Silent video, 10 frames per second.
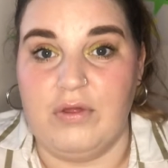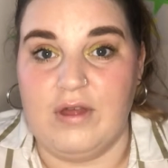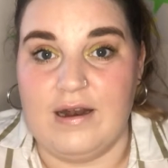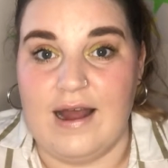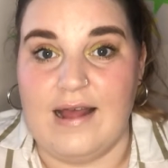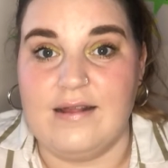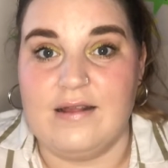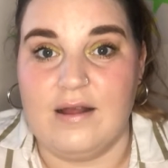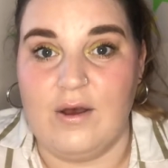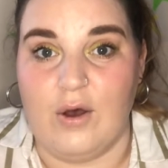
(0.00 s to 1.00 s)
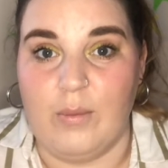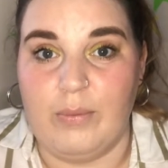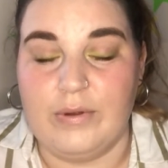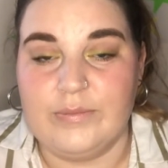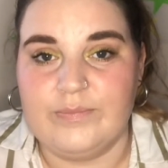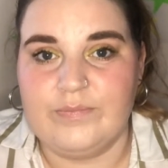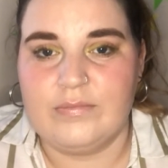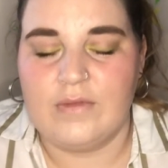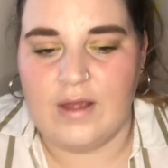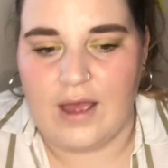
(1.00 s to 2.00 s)
the nets up.
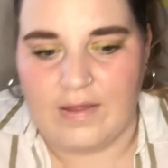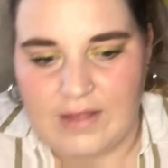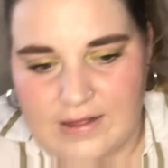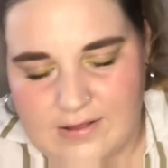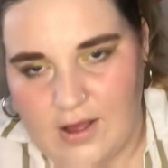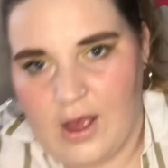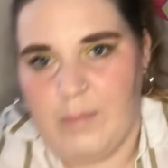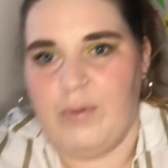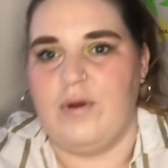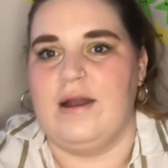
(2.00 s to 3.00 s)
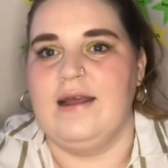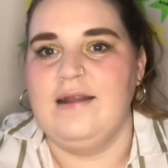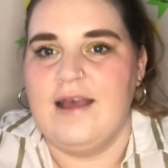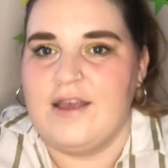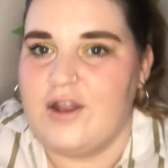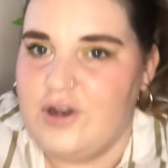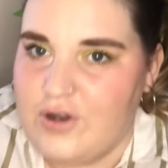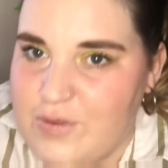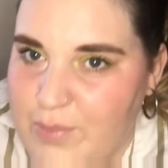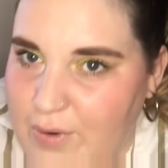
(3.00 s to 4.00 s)
And they started pulling. Can you do
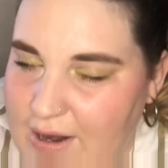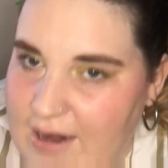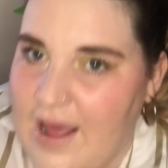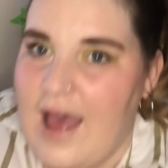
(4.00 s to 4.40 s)
some pulling?